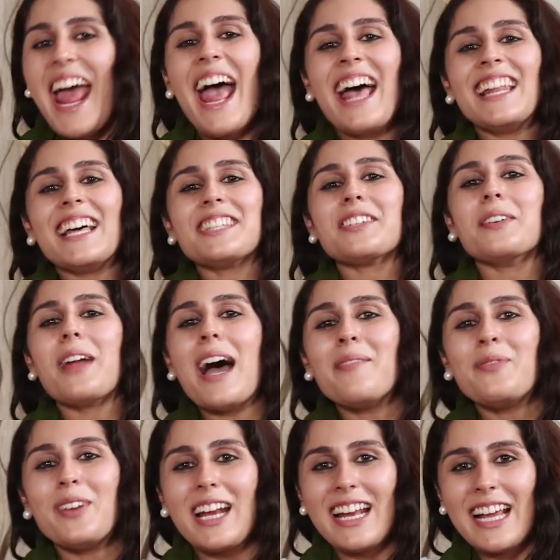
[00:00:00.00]
And that's a
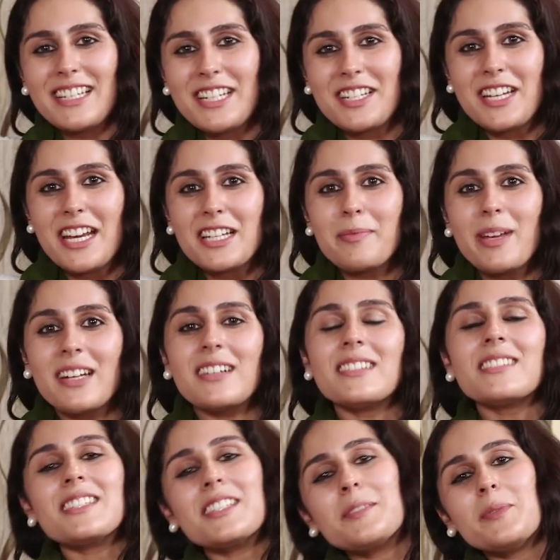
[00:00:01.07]
wrap for NIJ
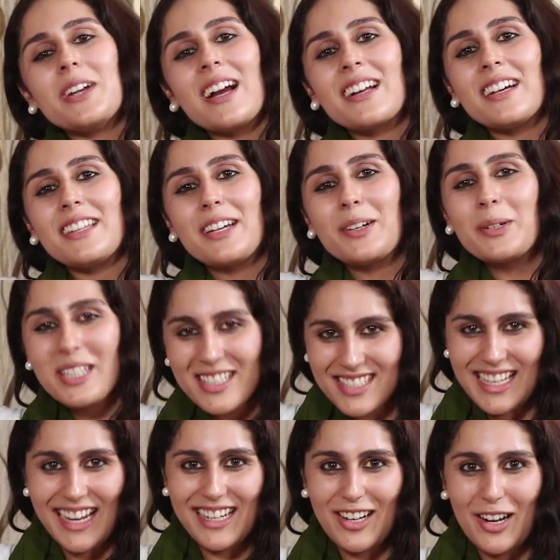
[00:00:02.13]
Changemakers. This is Priyanka Deo
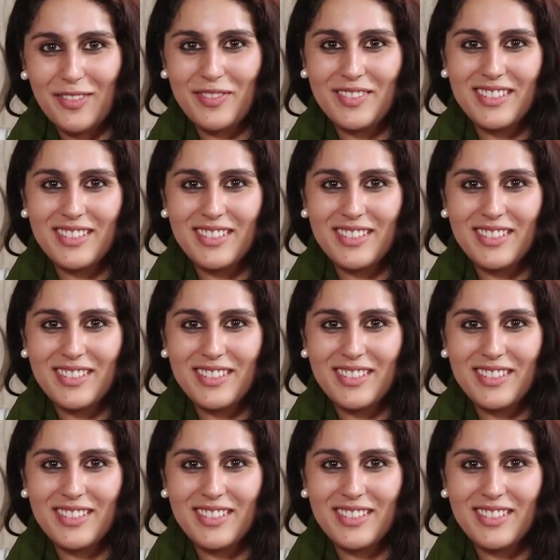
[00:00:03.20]
signing off.